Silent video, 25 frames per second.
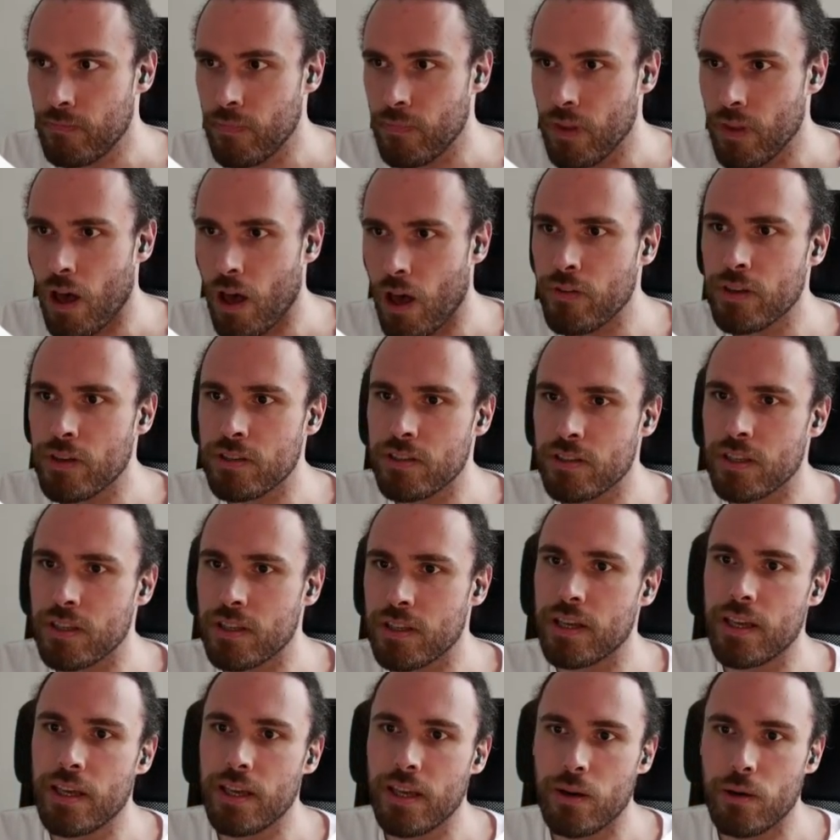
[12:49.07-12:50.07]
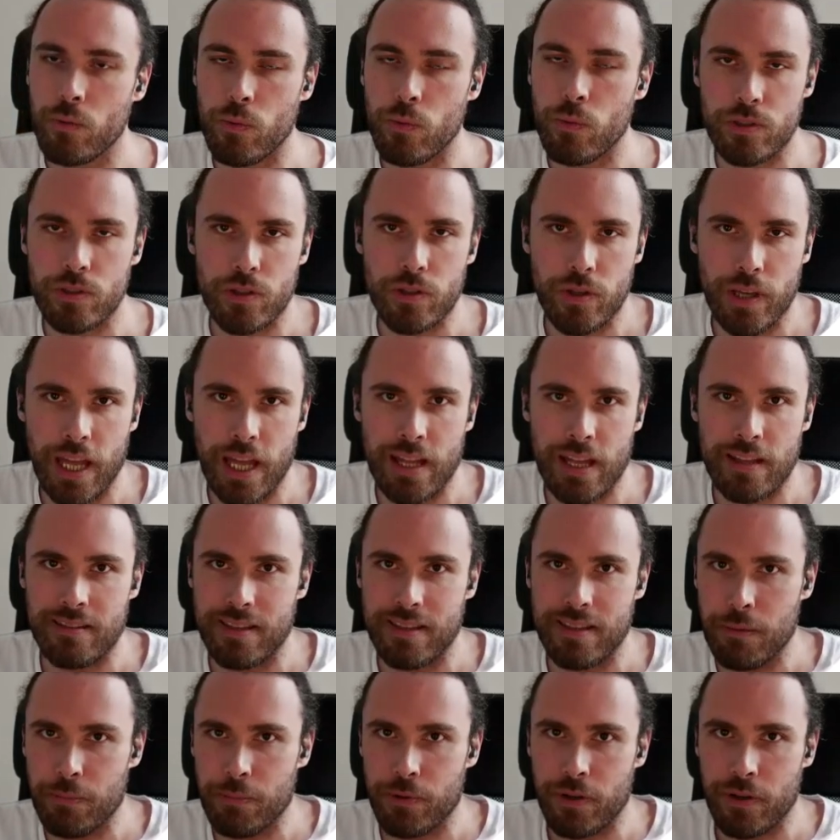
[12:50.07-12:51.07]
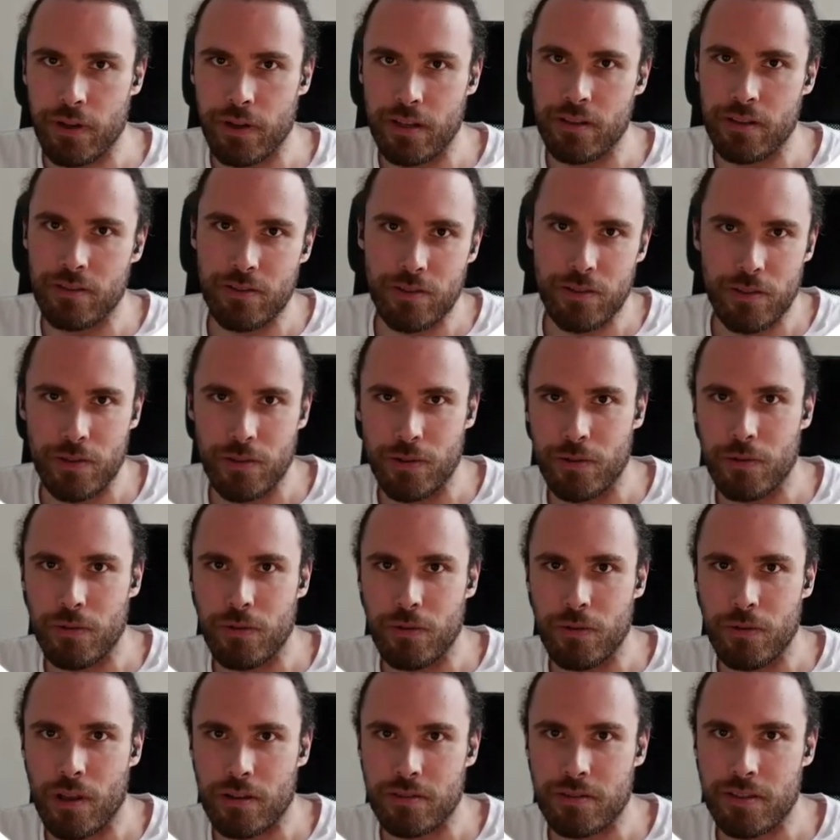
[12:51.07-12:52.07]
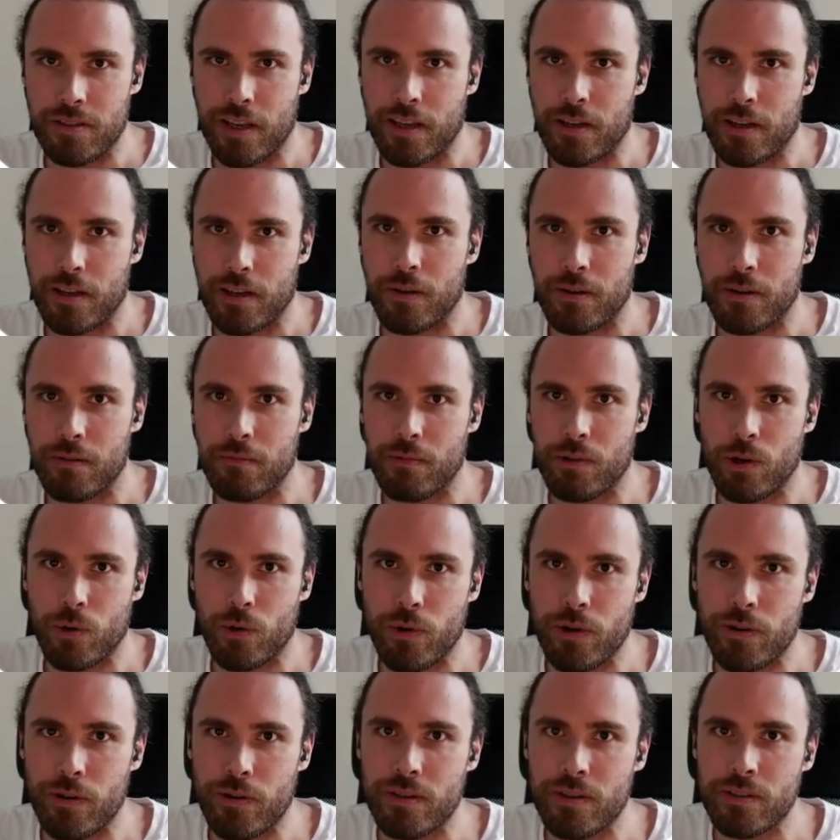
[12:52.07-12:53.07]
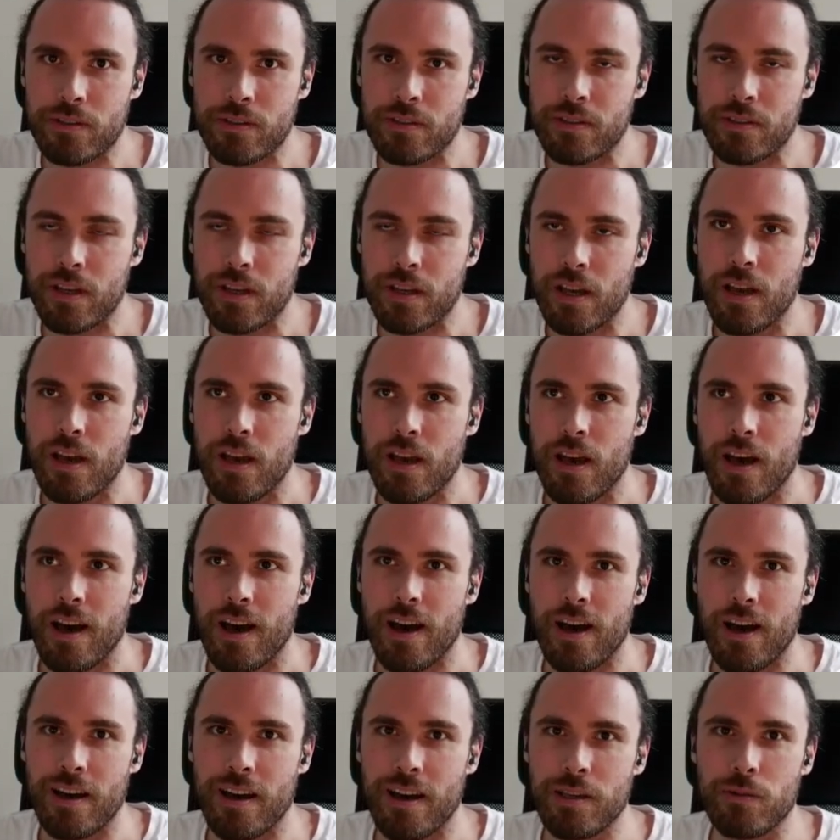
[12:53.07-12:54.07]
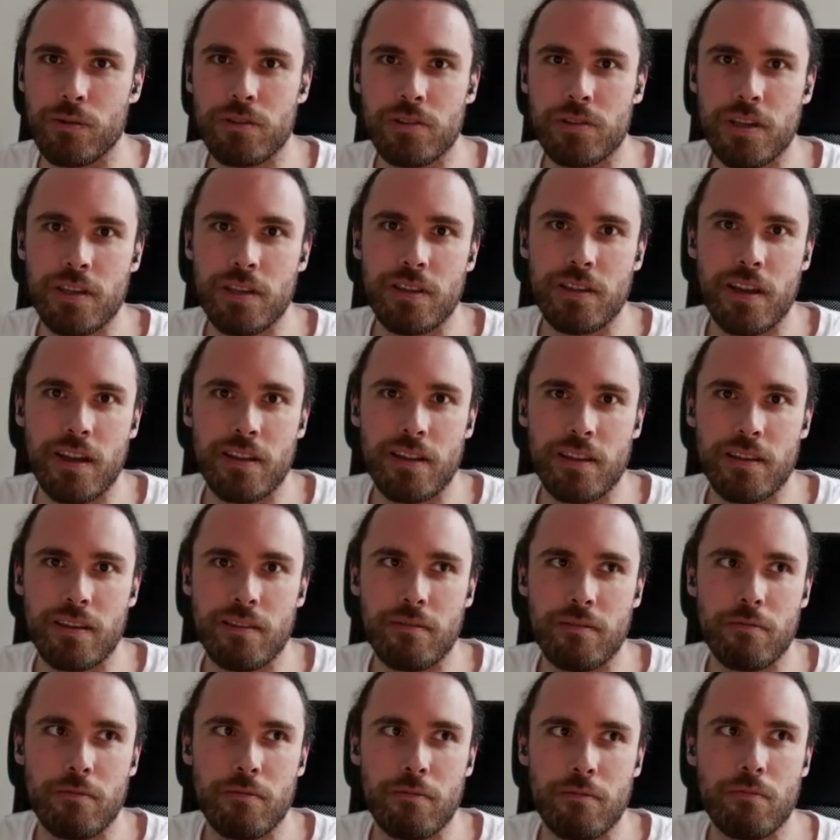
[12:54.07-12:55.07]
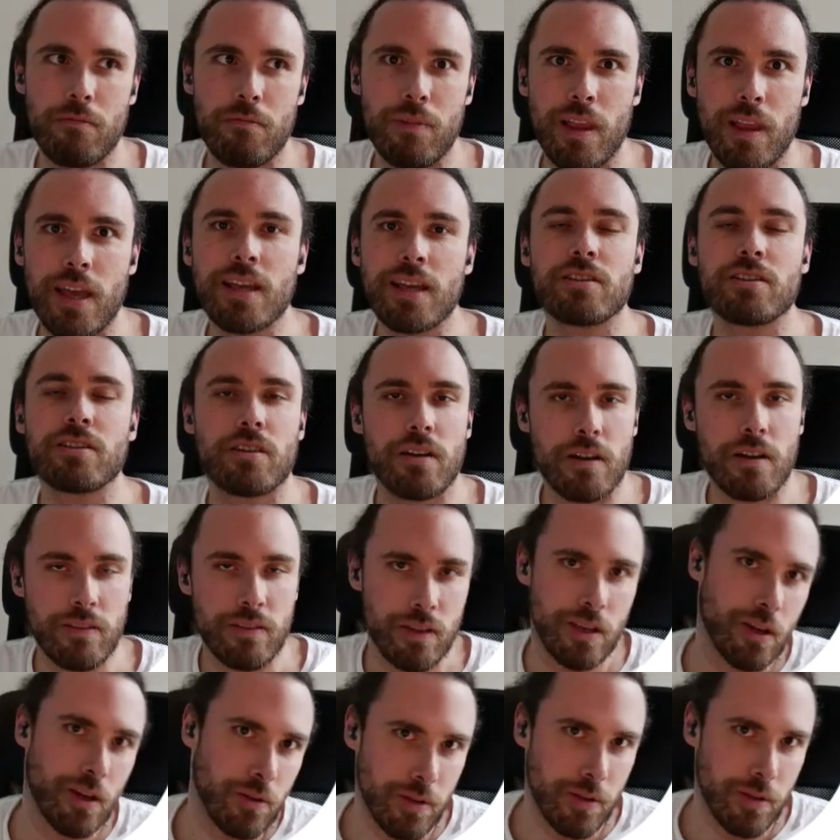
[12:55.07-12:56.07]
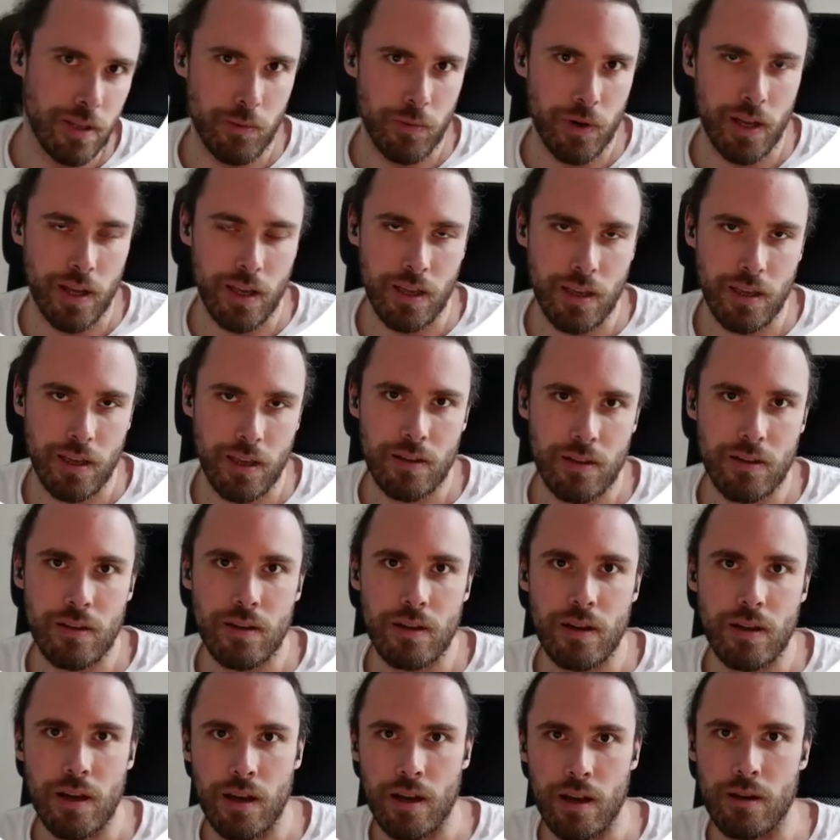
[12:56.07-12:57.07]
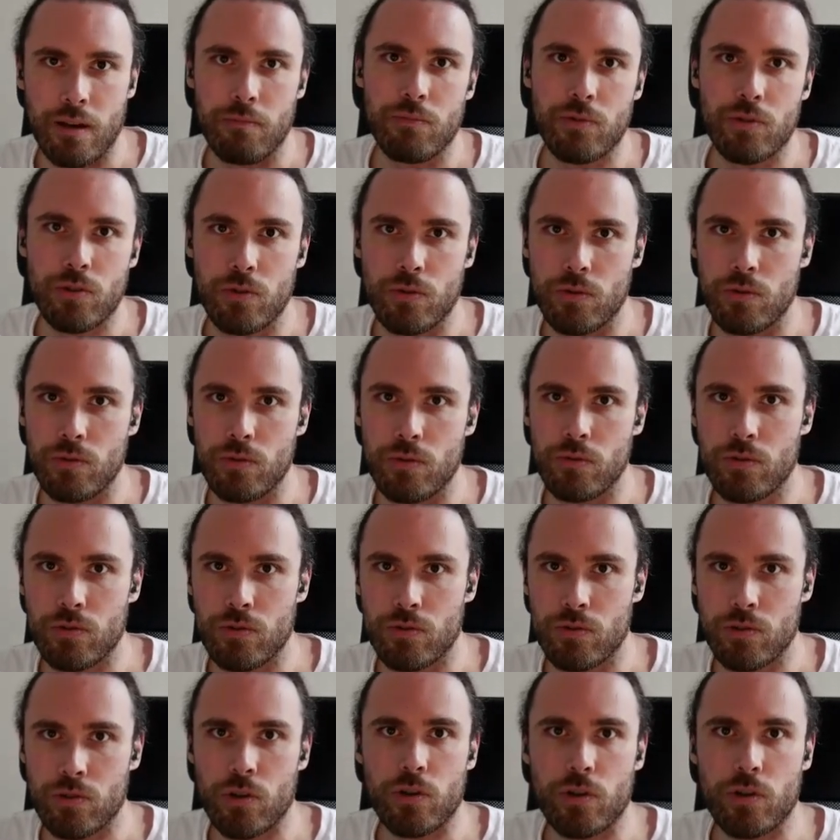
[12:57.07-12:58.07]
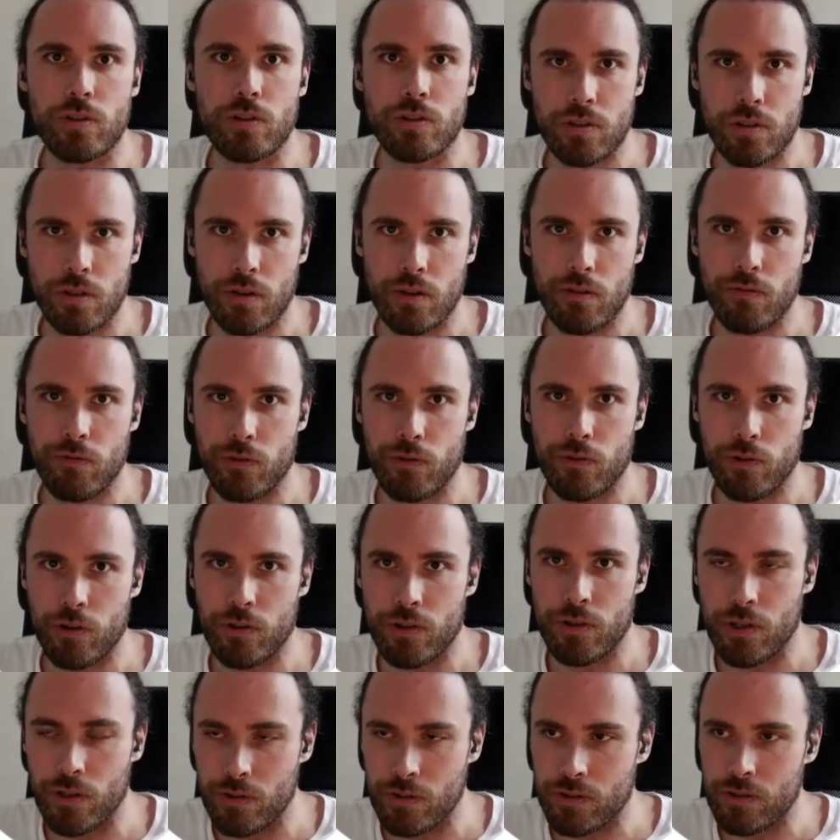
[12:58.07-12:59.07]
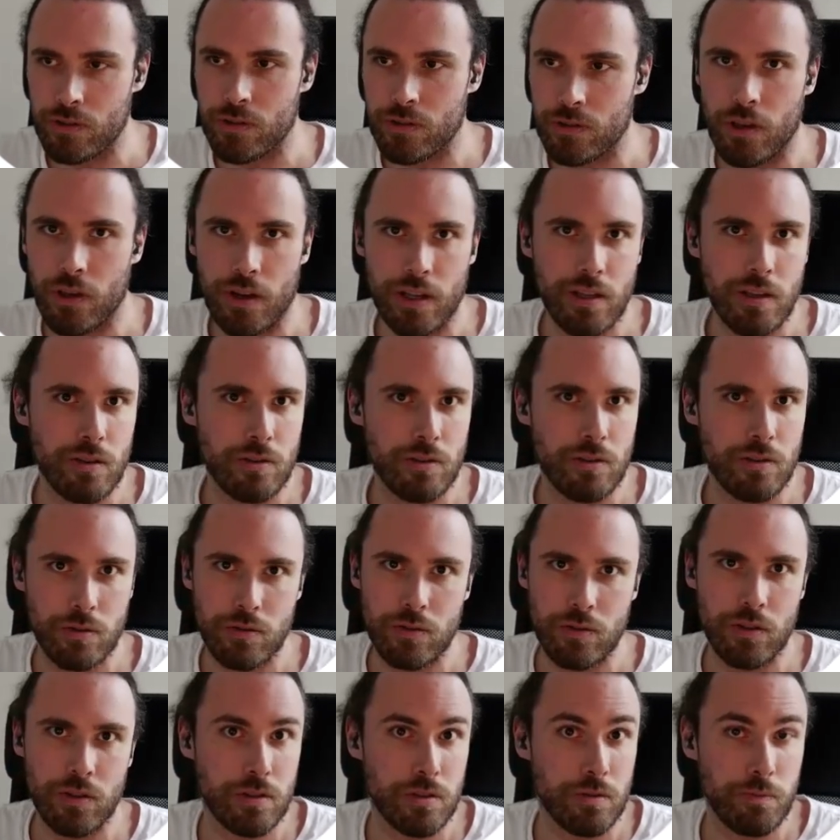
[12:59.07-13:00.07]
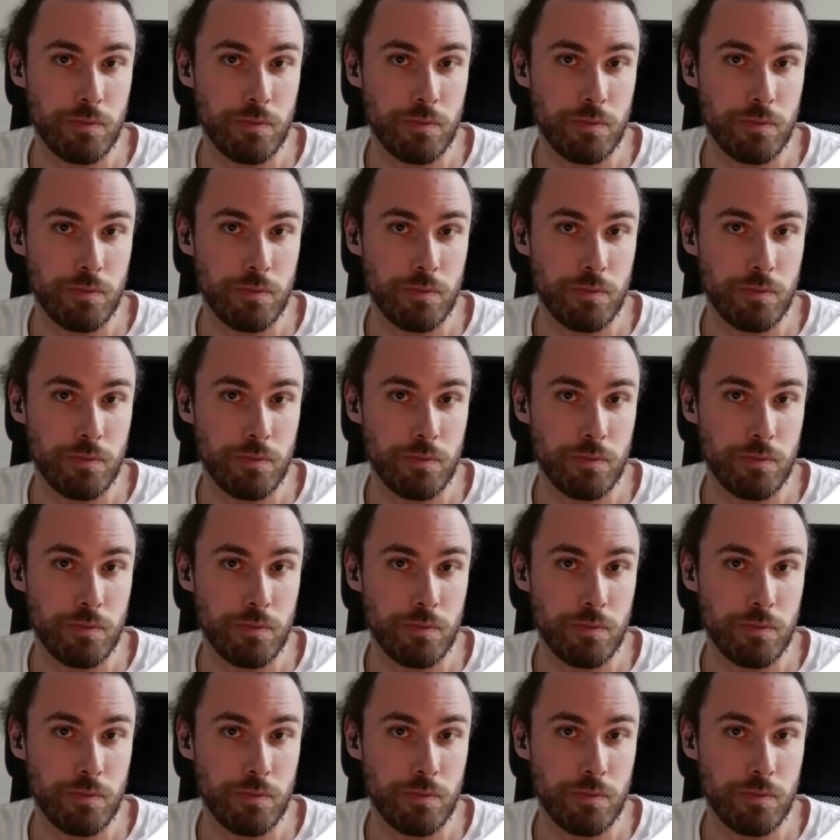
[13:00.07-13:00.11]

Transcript: Obviously, once you get deeper into Logseq queries, you'll see that links are not the only way to search for your notes. You can also just